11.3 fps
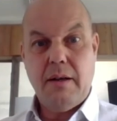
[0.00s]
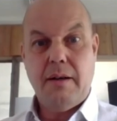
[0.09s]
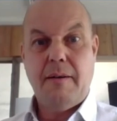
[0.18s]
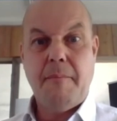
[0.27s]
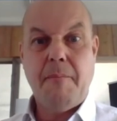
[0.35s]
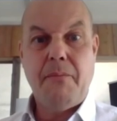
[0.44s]

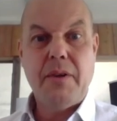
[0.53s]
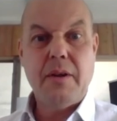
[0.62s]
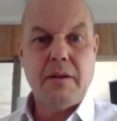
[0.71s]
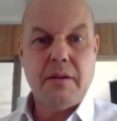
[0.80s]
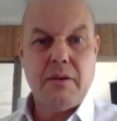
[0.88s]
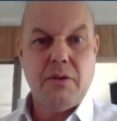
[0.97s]
on
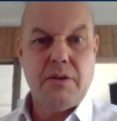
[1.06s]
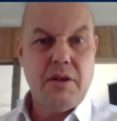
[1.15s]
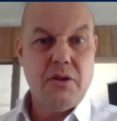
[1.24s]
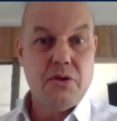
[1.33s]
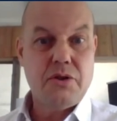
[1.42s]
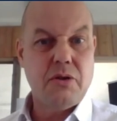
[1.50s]

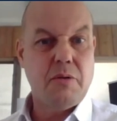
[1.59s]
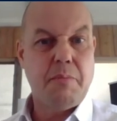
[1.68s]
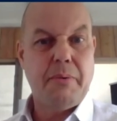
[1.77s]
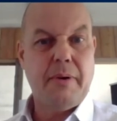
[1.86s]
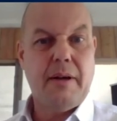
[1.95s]
YouTube.